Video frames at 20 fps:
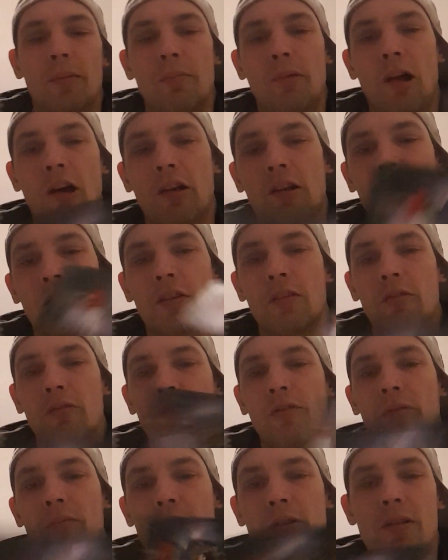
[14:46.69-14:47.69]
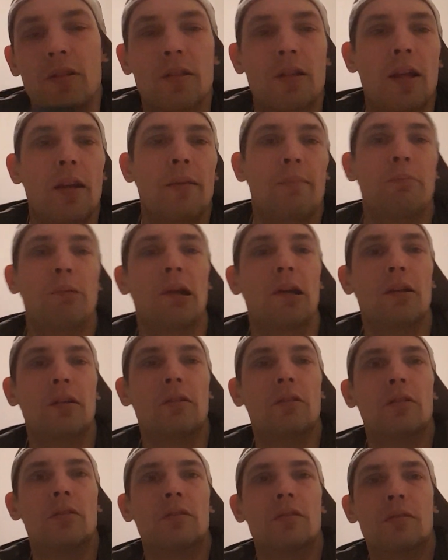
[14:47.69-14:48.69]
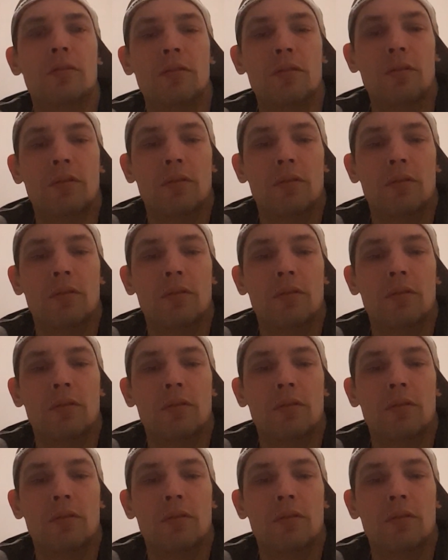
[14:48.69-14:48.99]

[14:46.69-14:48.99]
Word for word: blocking you from this Ten of Pentacles.